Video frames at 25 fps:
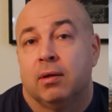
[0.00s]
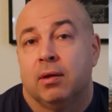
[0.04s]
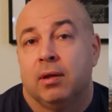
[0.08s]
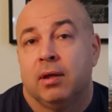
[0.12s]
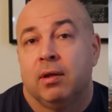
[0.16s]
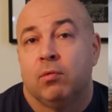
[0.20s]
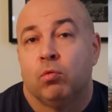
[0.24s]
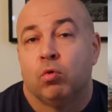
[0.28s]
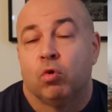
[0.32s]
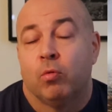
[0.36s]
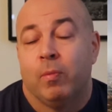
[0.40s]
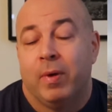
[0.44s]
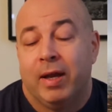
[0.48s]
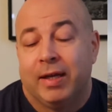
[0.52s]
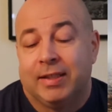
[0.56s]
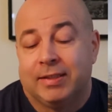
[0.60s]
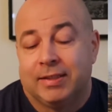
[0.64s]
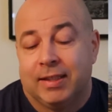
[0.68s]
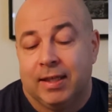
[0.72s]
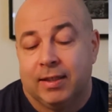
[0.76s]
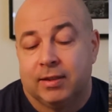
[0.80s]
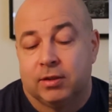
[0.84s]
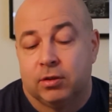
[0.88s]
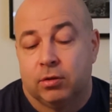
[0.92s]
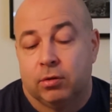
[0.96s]
it would make
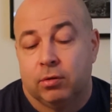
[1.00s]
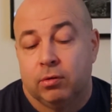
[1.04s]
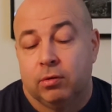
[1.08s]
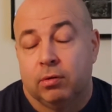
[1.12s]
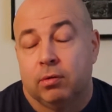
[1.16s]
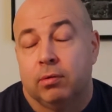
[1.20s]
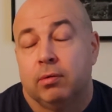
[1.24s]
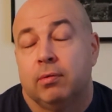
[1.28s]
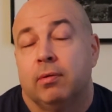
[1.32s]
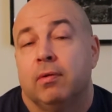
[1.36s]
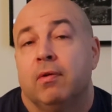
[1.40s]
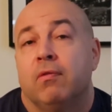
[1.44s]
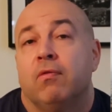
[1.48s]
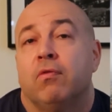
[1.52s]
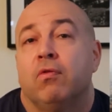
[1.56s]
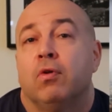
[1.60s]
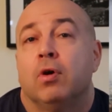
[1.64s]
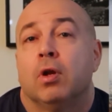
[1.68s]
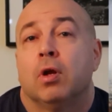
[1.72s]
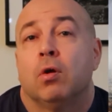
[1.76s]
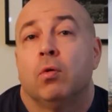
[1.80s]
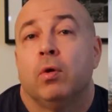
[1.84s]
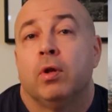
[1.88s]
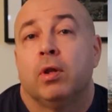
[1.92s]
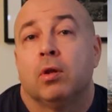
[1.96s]
sense to
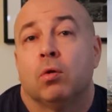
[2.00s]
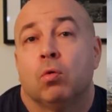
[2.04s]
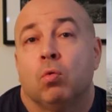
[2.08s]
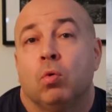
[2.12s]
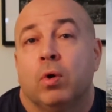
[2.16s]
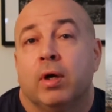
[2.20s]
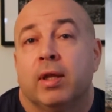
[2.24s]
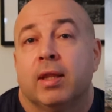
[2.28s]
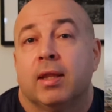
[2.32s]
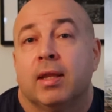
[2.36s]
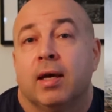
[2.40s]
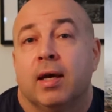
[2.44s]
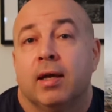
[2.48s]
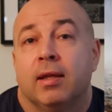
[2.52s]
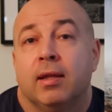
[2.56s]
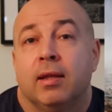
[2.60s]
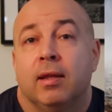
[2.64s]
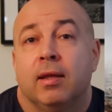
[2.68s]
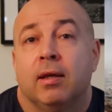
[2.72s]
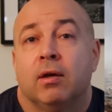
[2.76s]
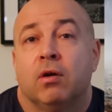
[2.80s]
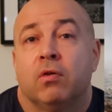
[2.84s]
follow it quite tightly.